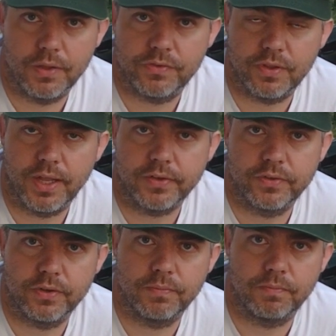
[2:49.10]

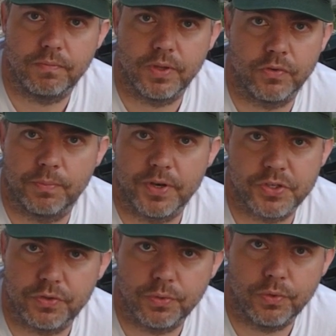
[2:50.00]
selector. There's a
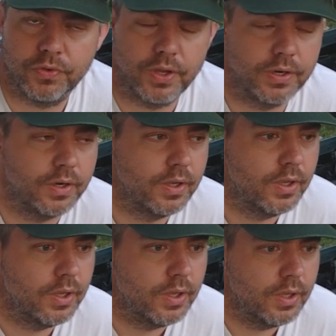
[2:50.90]
bunch of tools on
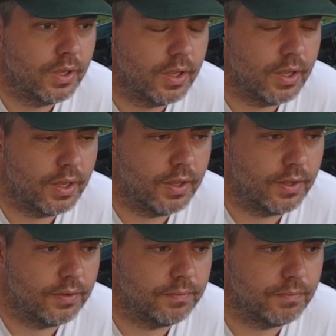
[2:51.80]

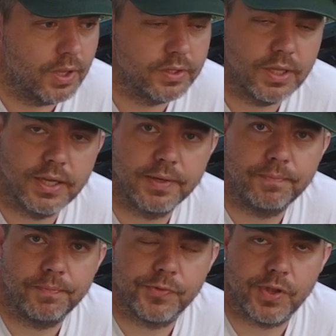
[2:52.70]
uh, online.
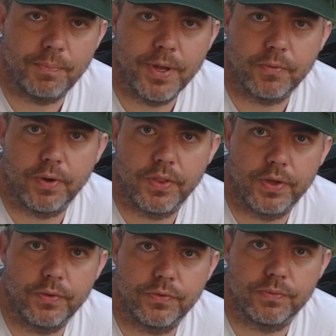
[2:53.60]
So I'll pick one of
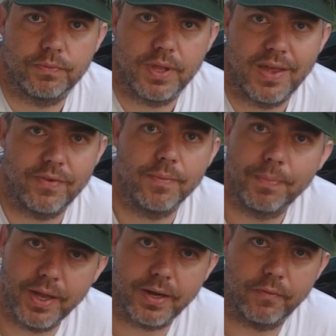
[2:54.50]
those, have it
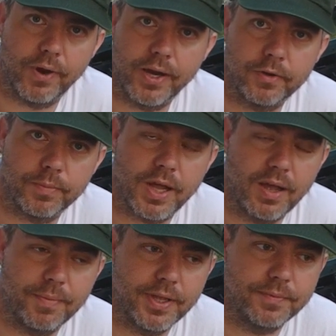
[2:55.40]
pick a random
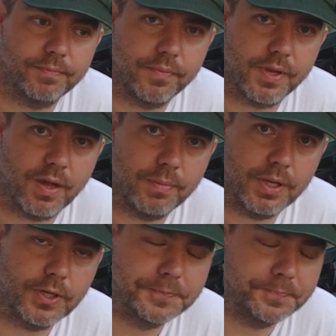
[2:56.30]
comment down
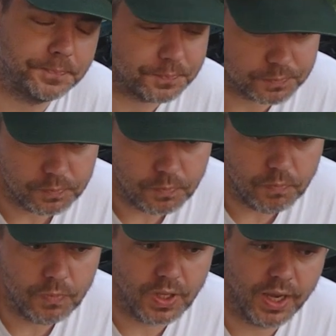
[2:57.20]
below,
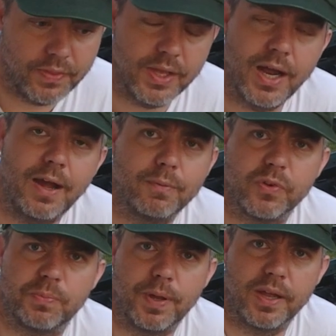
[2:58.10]
and then I'll
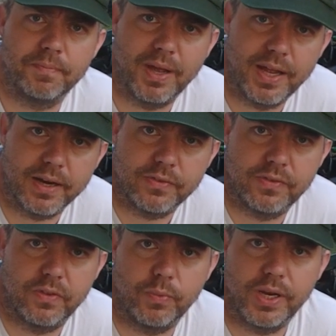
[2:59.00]
respond back
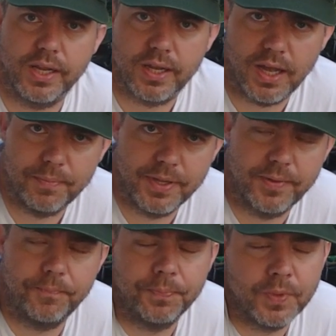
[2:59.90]
to the winning comment